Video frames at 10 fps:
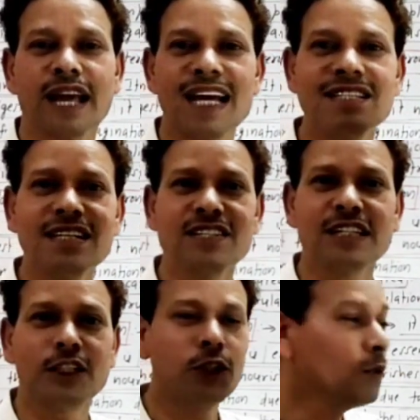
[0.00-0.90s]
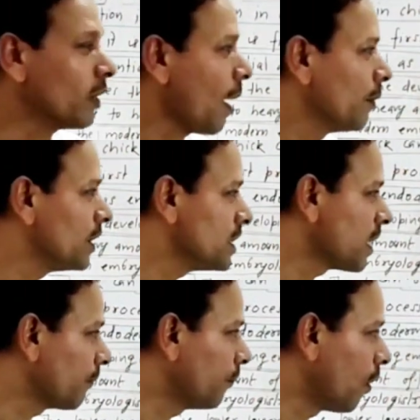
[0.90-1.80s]
As a result, two
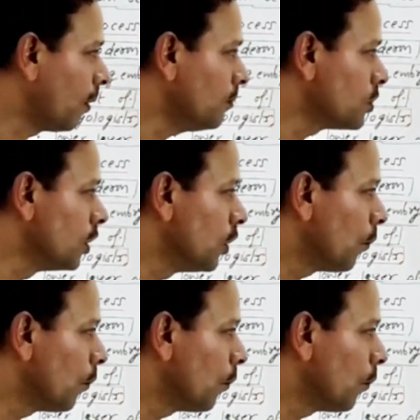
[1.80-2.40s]
cavities are formed.